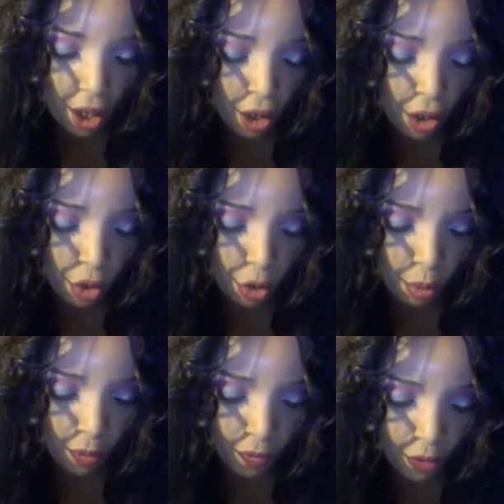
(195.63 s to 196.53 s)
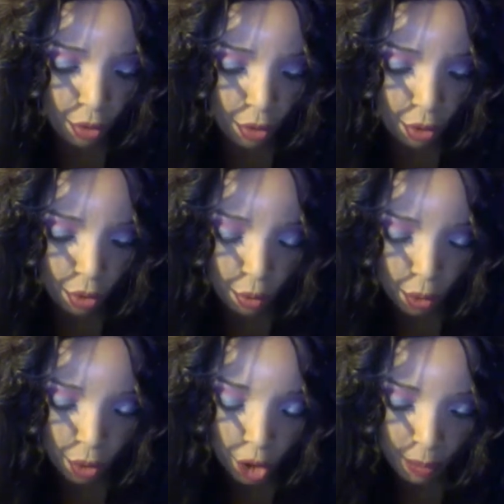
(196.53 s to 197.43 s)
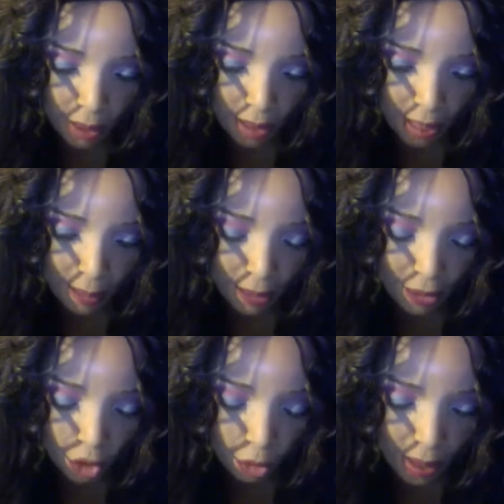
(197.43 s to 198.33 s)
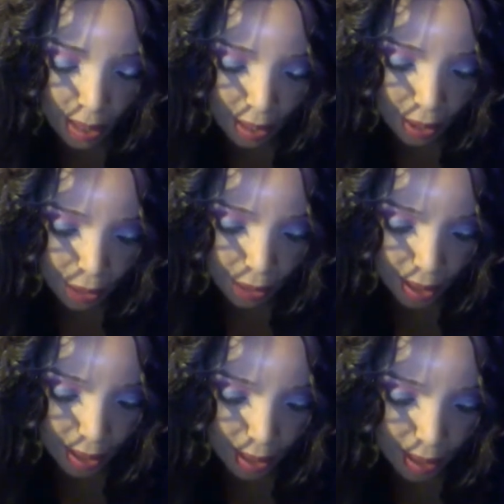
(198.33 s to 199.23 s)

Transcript: all who refused to worship the image to be killed.